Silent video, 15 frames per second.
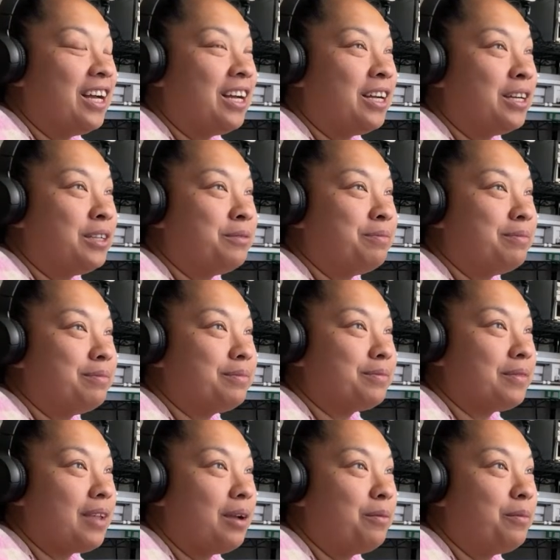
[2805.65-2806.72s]
Um,
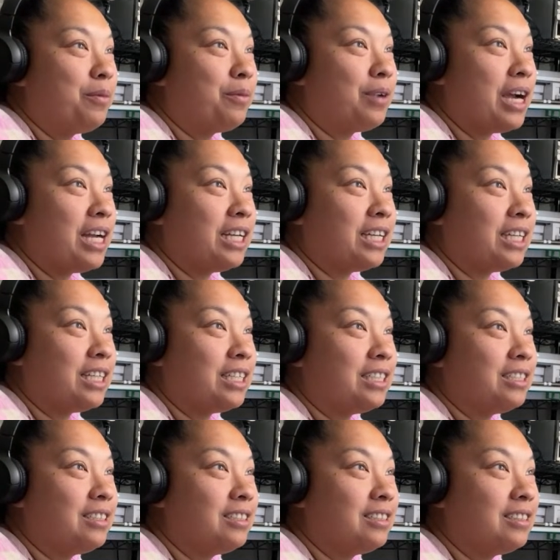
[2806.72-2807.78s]

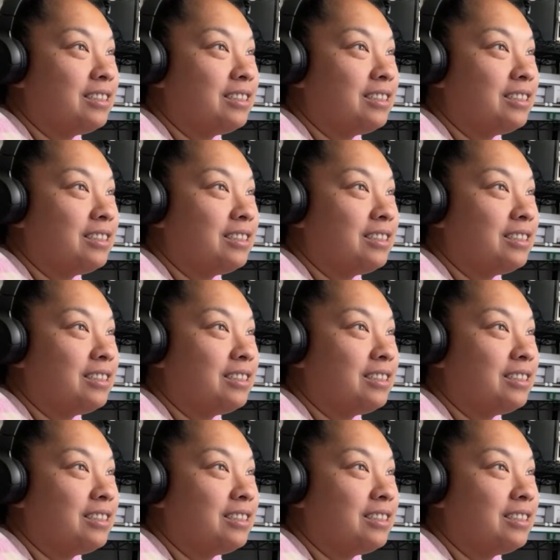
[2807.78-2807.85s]
Miranda,